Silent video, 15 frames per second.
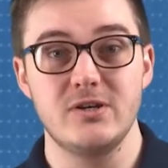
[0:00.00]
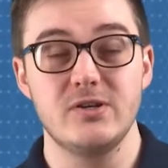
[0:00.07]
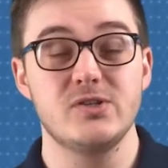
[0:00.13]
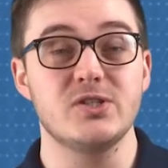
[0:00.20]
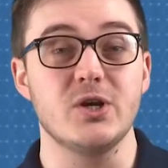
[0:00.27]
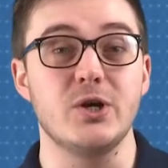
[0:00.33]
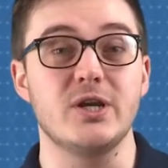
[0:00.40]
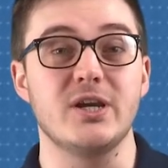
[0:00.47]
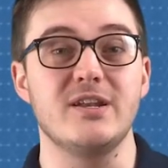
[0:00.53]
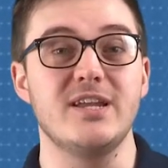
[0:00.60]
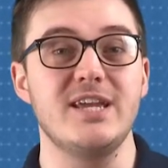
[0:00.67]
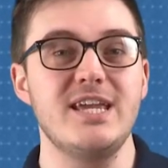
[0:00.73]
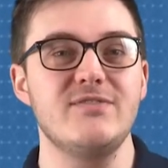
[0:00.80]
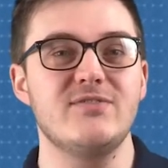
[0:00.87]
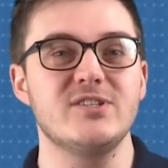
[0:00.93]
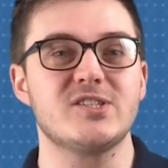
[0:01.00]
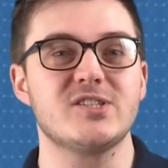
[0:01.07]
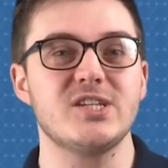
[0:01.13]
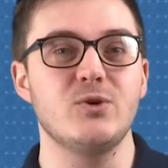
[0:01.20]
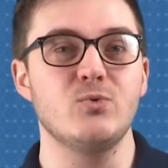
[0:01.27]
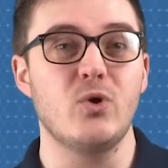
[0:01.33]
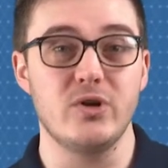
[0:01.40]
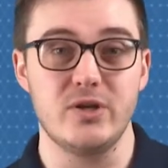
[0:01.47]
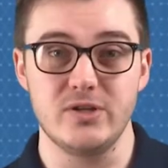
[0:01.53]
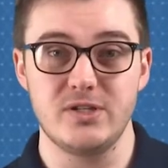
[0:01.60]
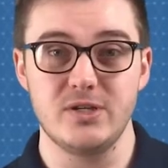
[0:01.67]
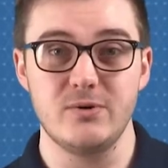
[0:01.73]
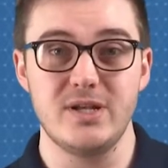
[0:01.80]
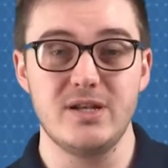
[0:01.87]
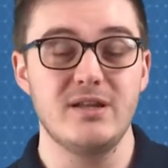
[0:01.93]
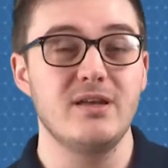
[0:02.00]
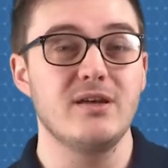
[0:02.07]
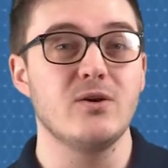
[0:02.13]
so you can even see what you're doing